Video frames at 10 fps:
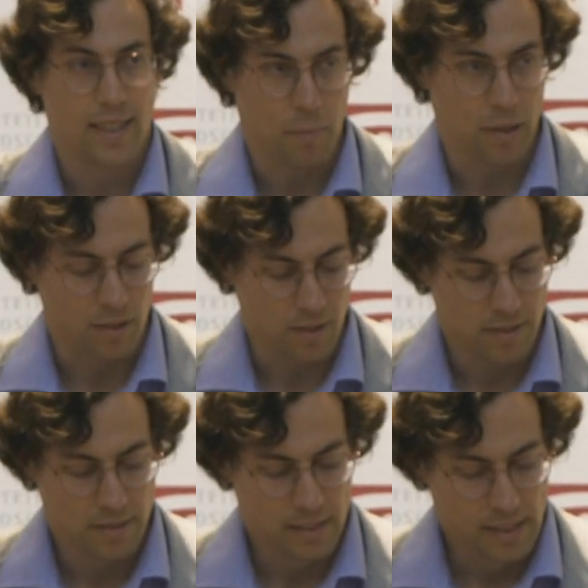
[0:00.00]
capital.
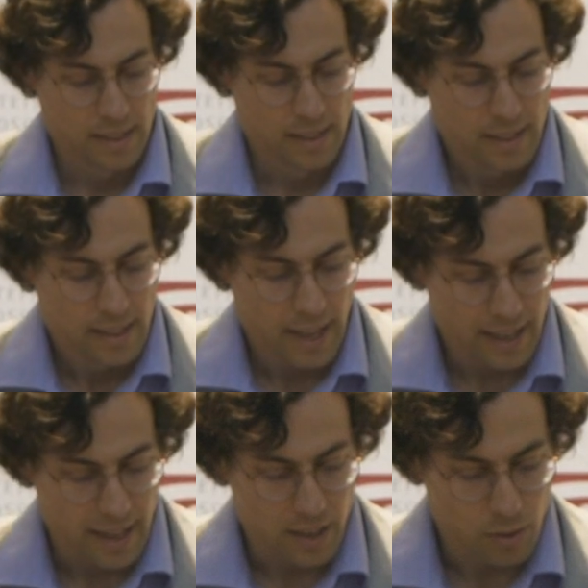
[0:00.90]

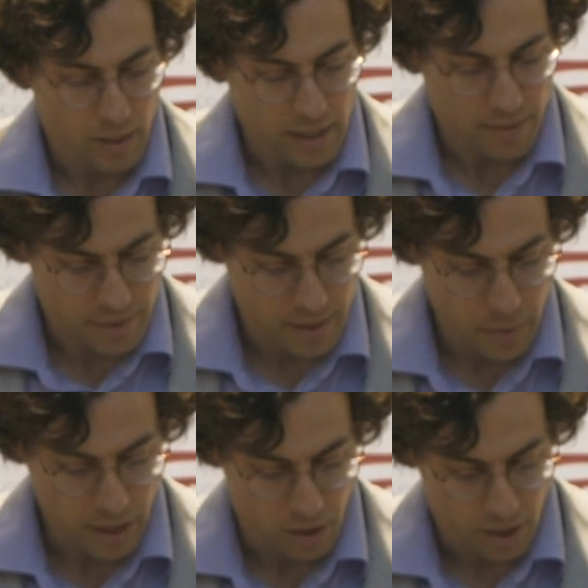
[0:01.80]
And I had to write a
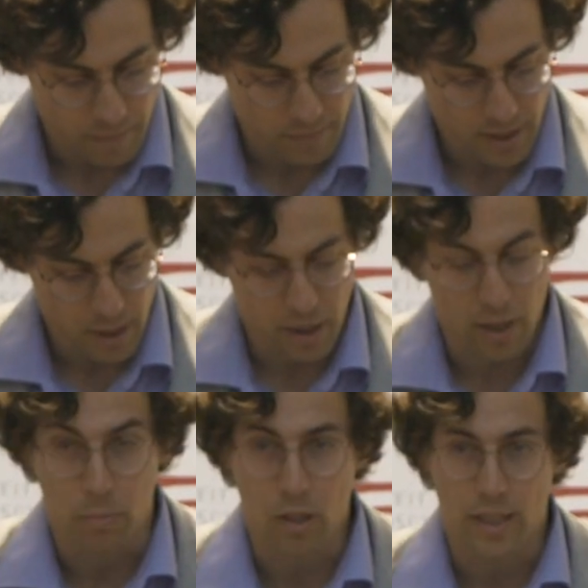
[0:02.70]
Finwe column
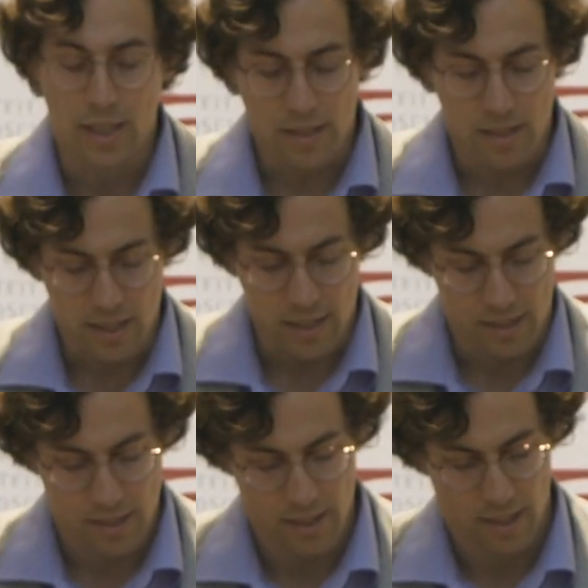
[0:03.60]
about Bill
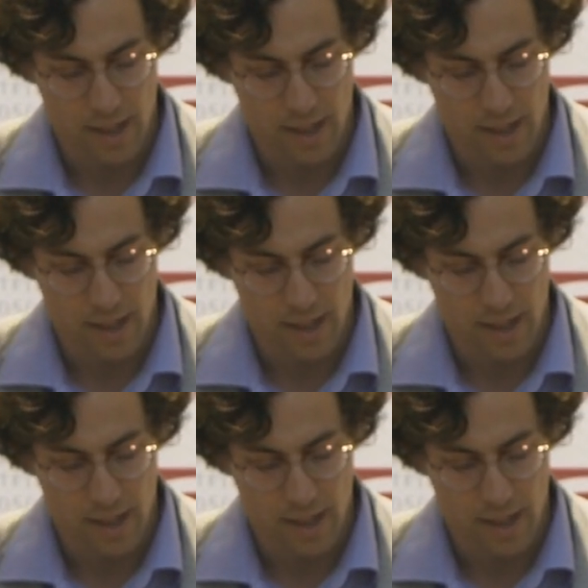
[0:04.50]
Easterly's